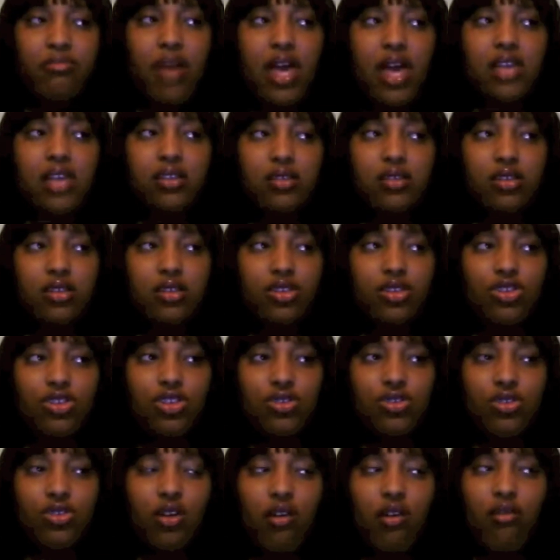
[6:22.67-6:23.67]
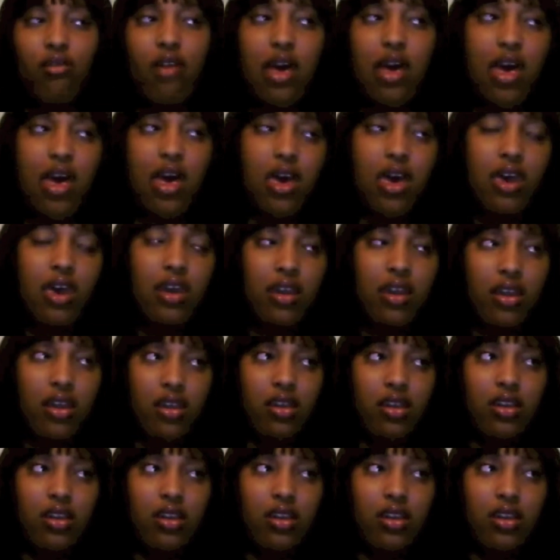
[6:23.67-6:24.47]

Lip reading: best to just go ahead